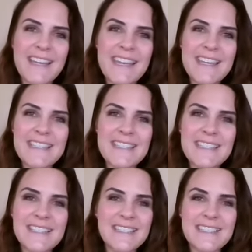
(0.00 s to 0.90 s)

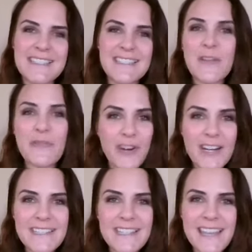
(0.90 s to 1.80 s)
is
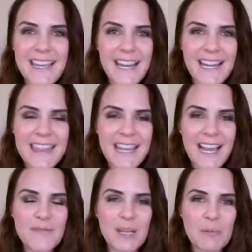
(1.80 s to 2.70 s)
different than anything
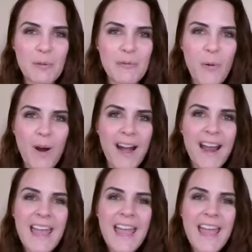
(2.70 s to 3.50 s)
I've done before.